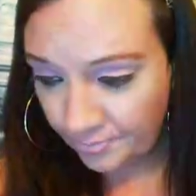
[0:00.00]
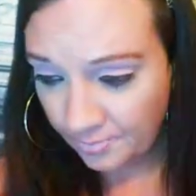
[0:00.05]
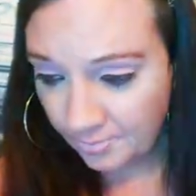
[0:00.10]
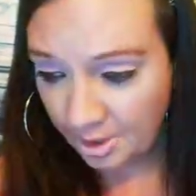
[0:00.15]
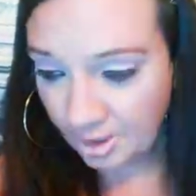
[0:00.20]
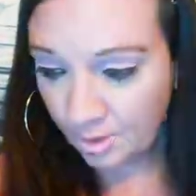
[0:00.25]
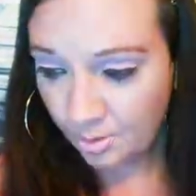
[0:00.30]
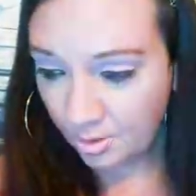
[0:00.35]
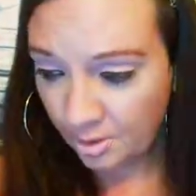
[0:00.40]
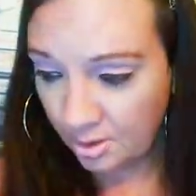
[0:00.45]

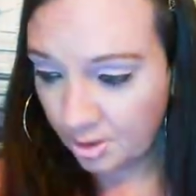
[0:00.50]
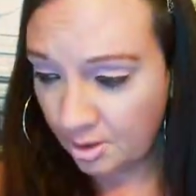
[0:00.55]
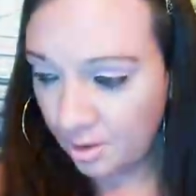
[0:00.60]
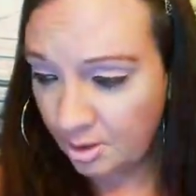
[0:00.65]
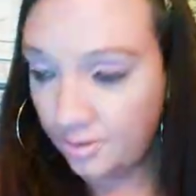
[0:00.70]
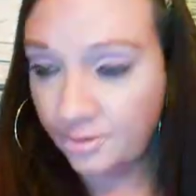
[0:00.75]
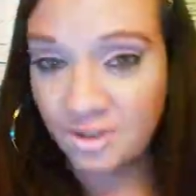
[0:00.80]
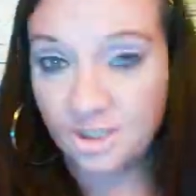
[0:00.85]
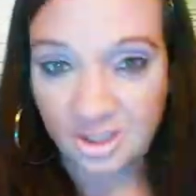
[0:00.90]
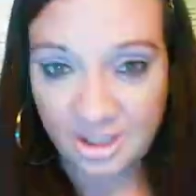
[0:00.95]
You are.
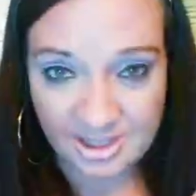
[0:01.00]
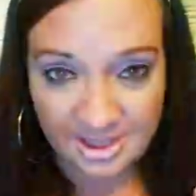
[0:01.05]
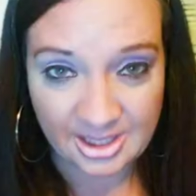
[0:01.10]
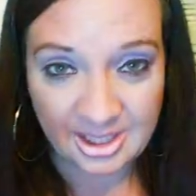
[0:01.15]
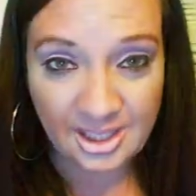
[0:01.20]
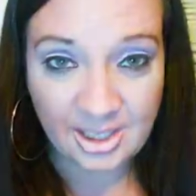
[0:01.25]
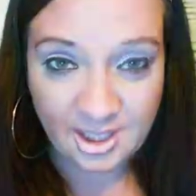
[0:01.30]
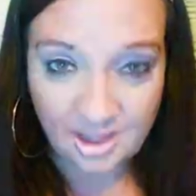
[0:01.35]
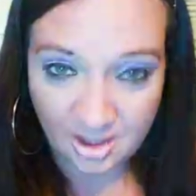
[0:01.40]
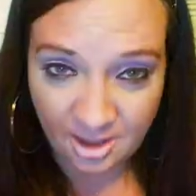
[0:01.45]
And shit's
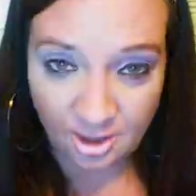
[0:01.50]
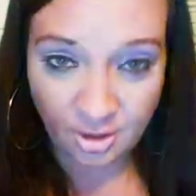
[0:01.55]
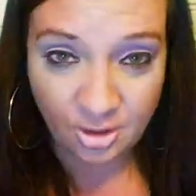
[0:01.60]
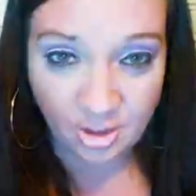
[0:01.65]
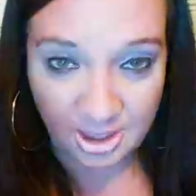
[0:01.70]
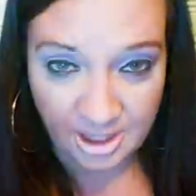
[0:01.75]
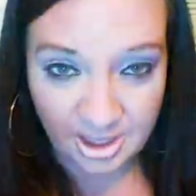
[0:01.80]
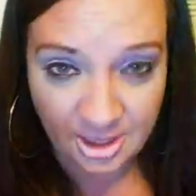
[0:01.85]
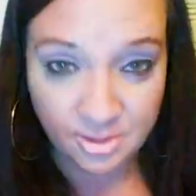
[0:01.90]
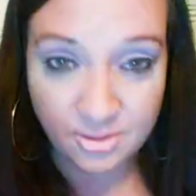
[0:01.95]
hitting the
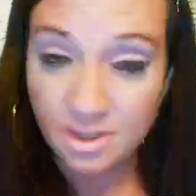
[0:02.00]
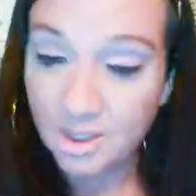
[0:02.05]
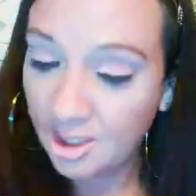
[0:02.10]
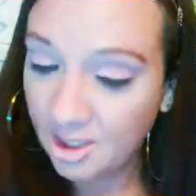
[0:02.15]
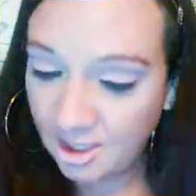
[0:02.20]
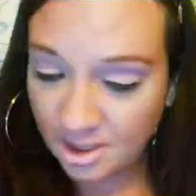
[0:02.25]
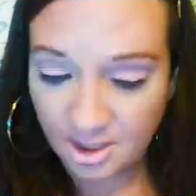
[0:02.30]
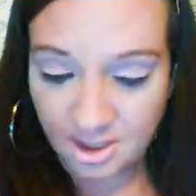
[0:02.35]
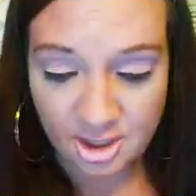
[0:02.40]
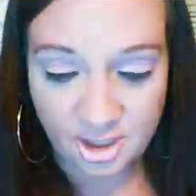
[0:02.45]
ground.
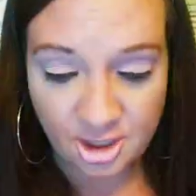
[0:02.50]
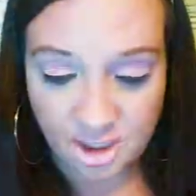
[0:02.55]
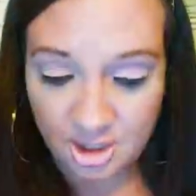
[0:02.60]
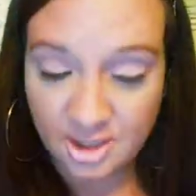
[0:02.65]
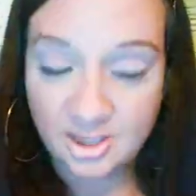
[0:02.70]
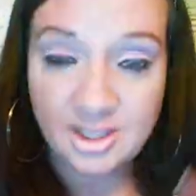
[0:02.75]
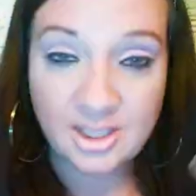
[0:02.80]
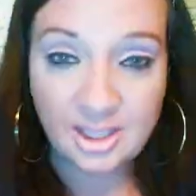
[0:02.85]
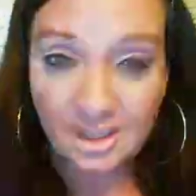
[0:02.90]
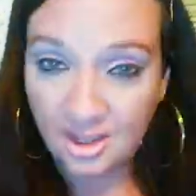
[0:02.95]
And
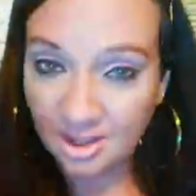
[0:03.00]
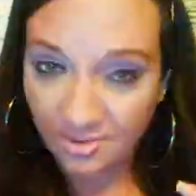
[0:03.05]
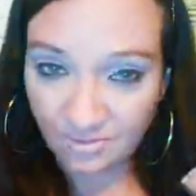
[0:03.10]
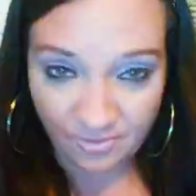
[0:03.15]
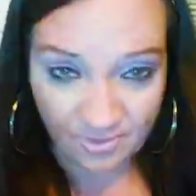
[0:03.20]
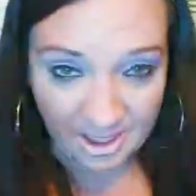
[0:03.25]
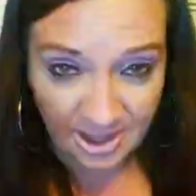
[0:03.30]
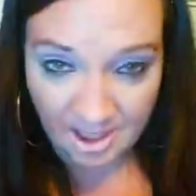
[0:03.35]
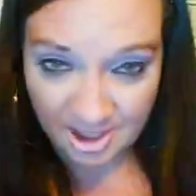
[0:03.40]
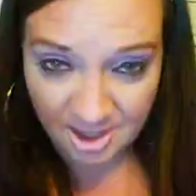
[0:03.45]
shit's hitting the
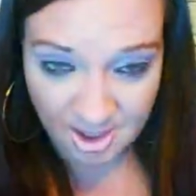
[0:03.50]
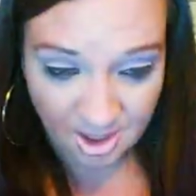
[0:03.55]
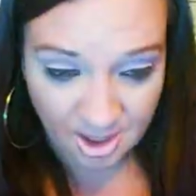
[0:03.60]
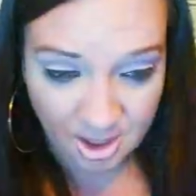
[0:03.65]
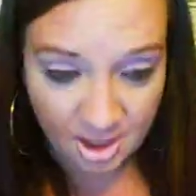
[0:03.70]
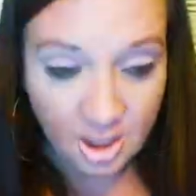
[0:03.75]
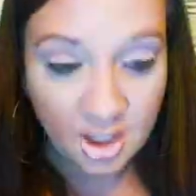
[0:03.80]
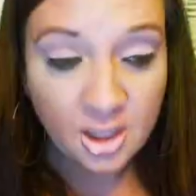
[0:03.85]
fan.